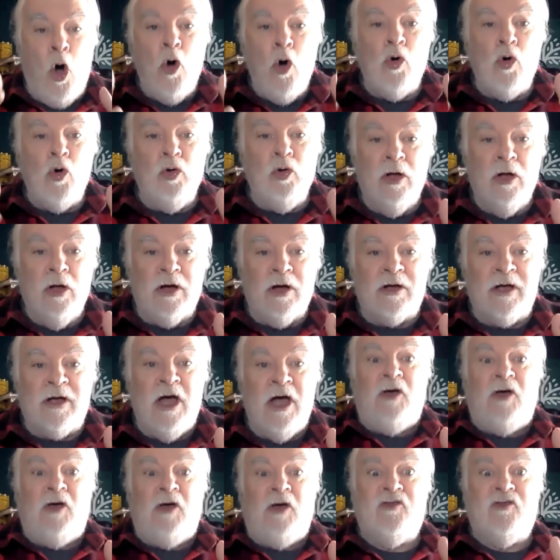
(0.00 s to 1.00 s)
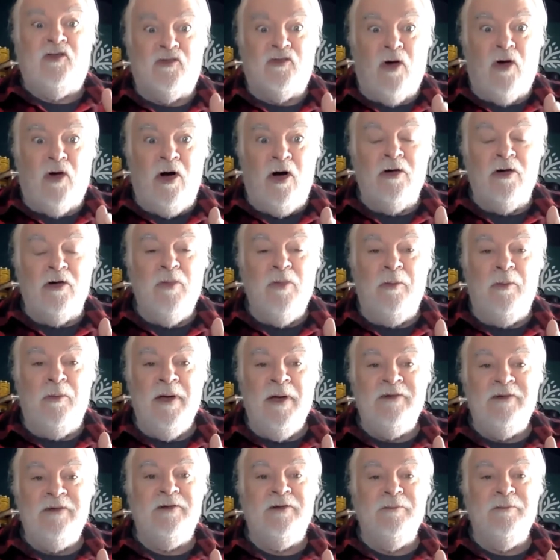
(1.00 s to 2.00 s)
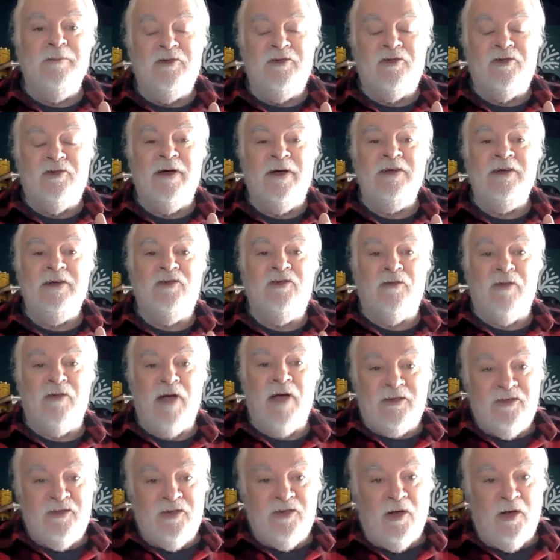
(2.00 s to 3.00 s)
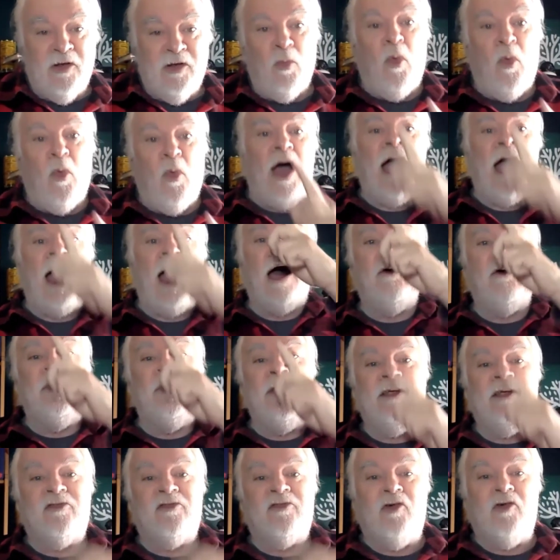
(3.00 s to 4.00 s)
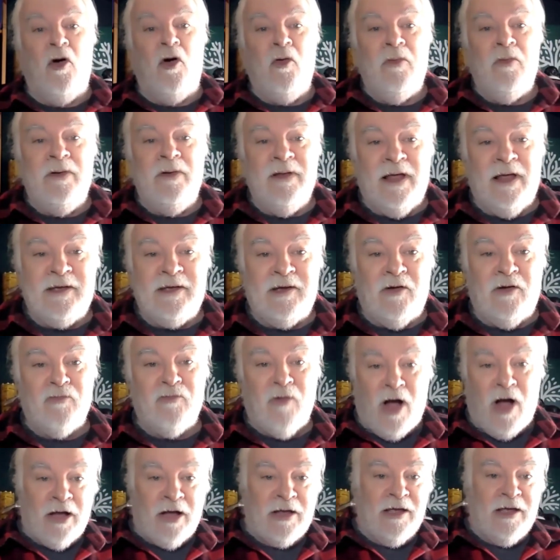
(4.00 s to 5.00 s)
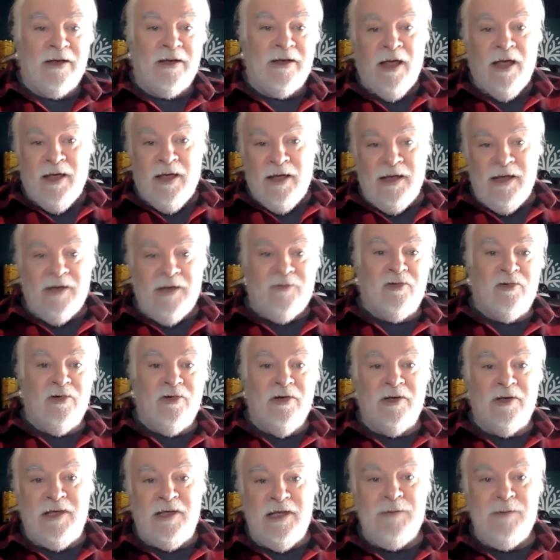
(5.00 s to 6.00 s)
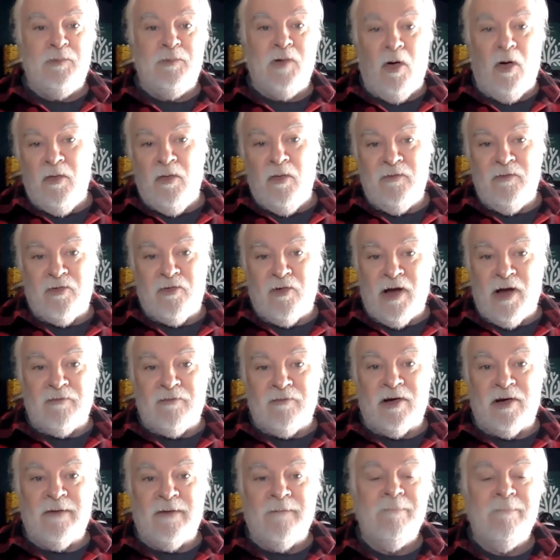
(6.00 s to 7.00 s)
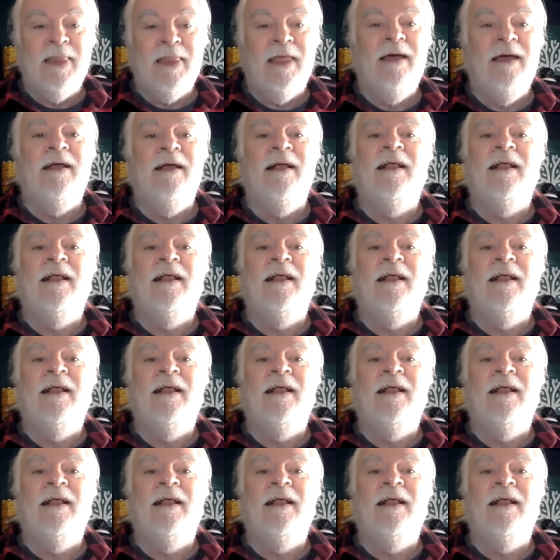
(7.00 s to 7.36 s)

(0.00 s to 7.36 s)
oh, look, strong momentum in trade direction. Wow, it's going like a rocket. It's going to keep going forever.